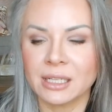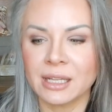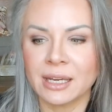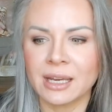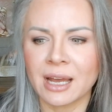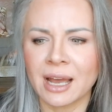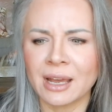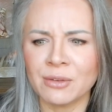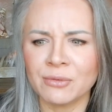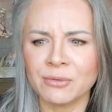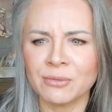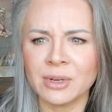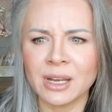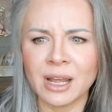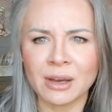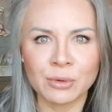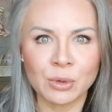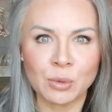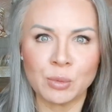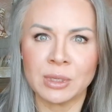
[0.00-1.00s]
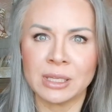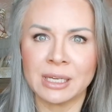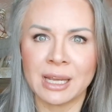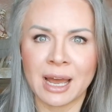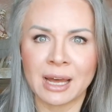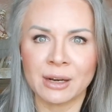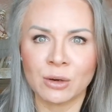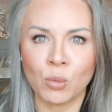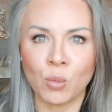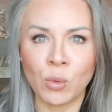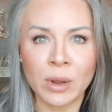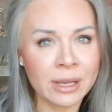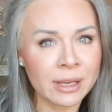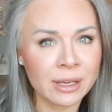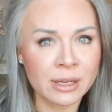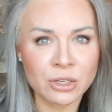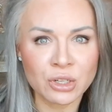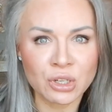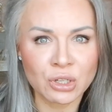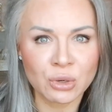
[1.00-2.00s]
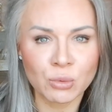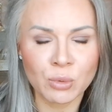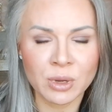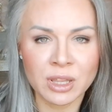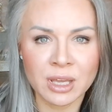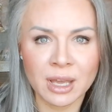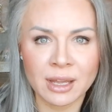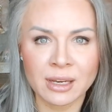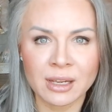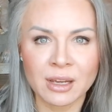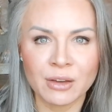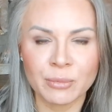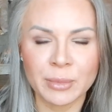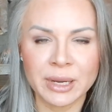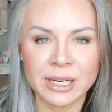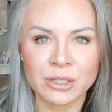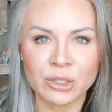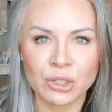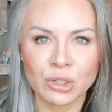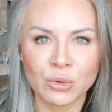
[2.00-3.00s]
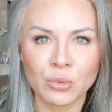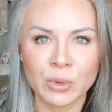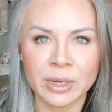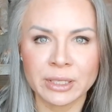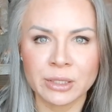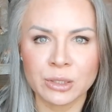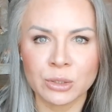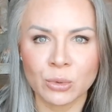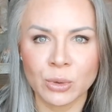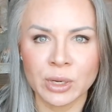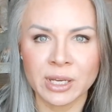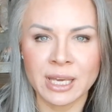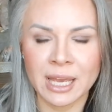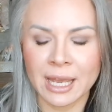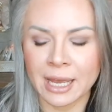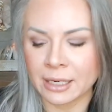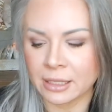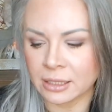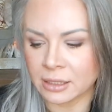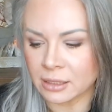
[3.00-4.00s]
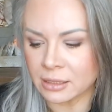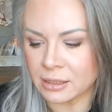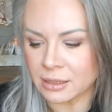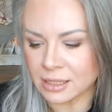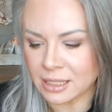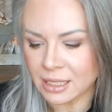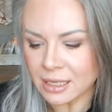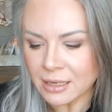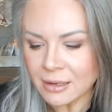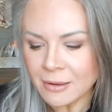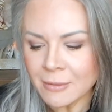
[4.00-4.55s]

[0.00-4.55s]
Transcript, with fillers: Like I've never really had a wick issue with any of my two wick soy candles.